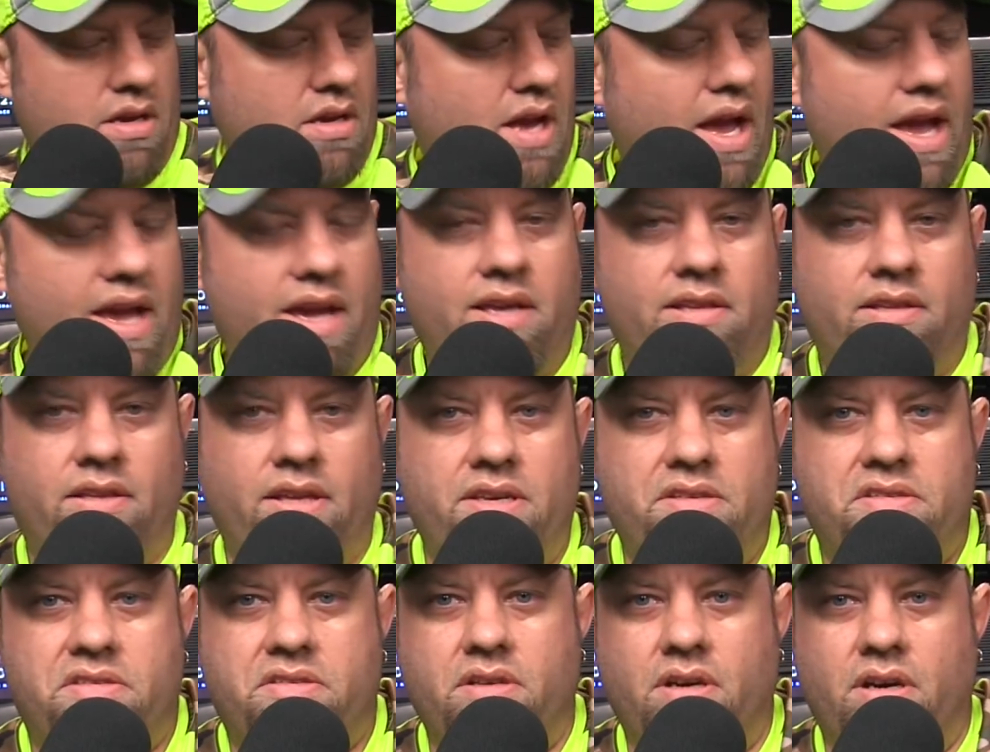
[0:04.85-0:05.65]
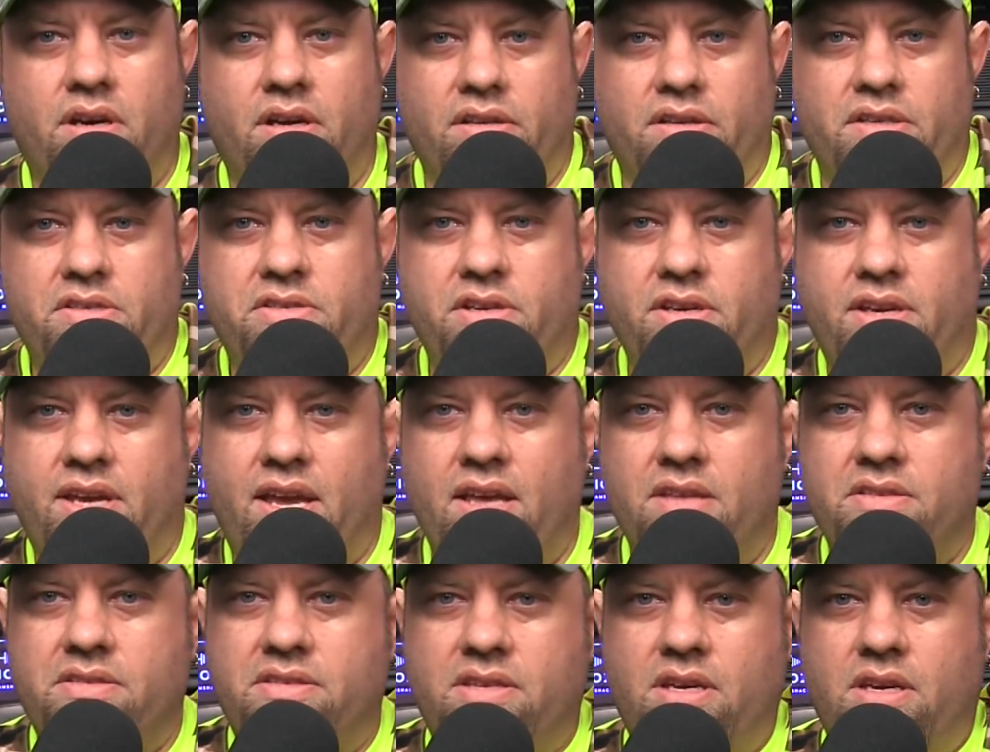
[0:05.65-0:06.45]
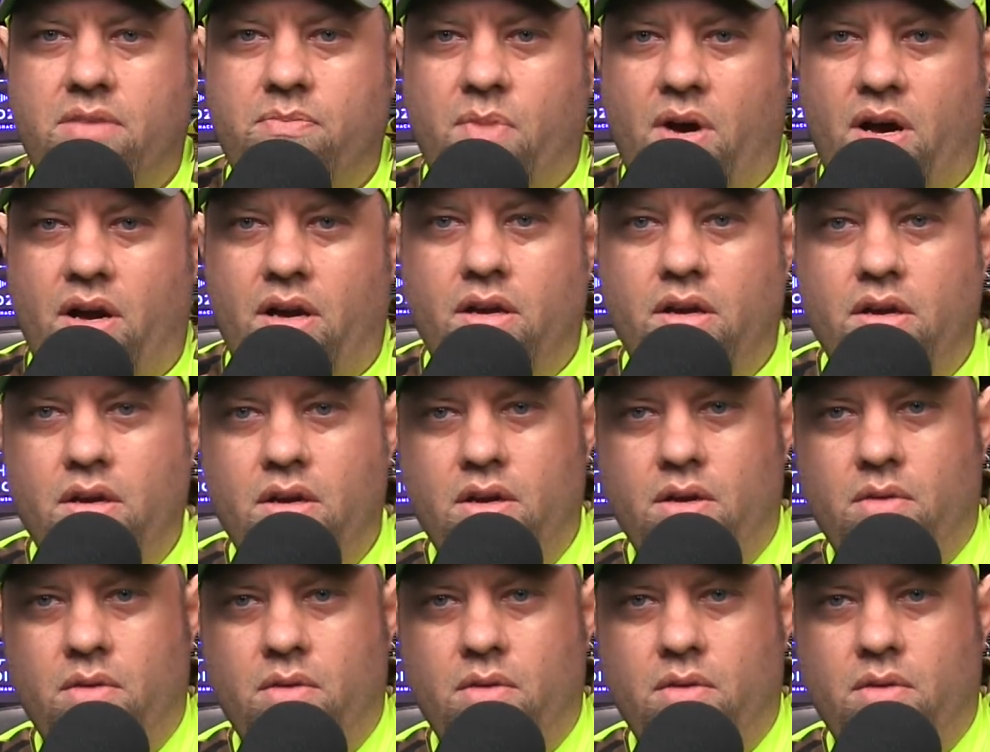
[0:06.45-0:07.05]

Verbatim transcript: hey, at least uh, at least you can't see my